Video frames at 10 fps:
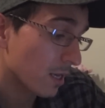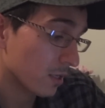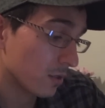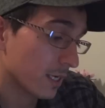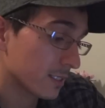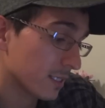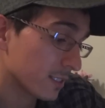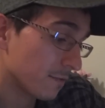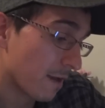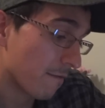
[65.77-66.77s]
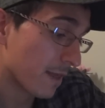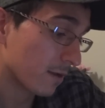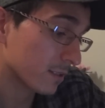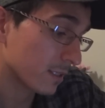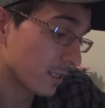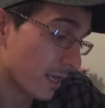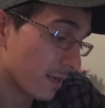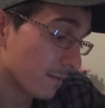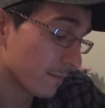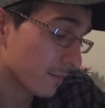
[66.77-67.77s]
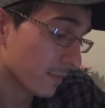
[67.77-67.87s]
you get 65,000 yen.